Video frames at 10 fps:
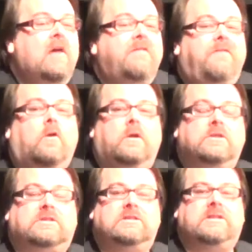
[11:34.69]
if, for
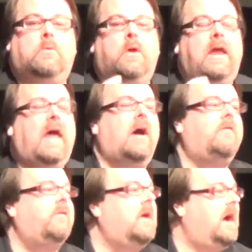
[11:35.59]
instance, they want to
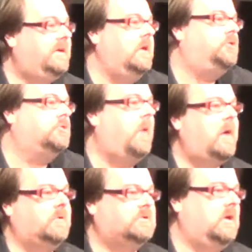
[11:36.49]
have a teacher's
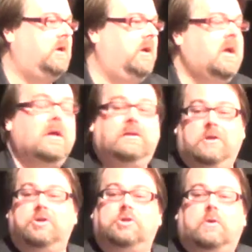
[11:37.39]
Bible study.
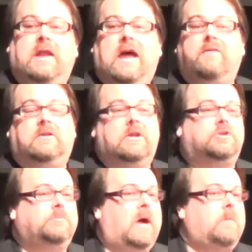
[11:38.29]
Teachers, you can have a
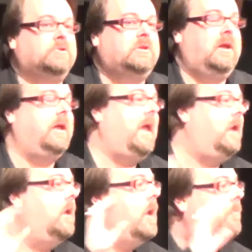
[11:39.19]
teacher's Bible study.
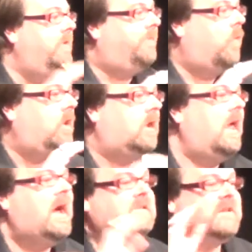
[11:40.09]
Again, before
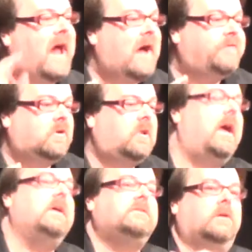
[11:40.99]
class, after
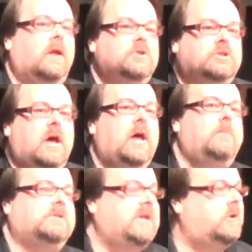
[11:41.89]
class, at
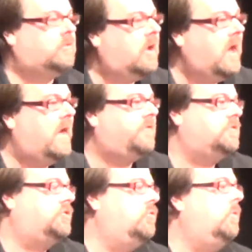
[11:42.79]
lunchtime, etc., after
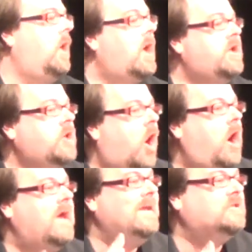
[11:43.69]
school,
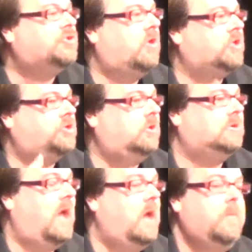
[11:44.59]
non-instructional
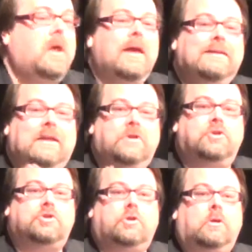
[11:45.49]
time.
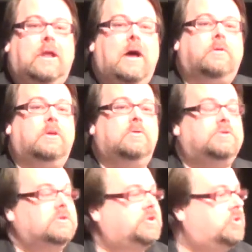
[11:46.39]
Teachers are allowed to use
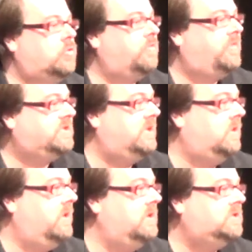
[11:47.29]
the school
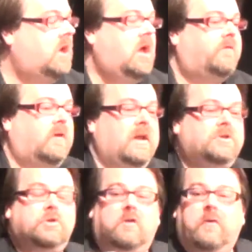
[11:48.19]
facilities for any
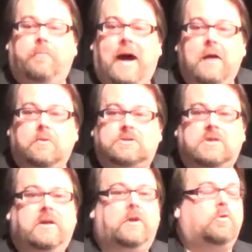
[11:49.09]
sort of a Bible
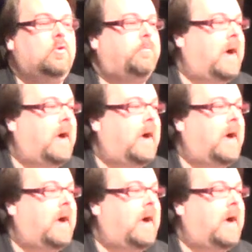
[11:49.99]
study group,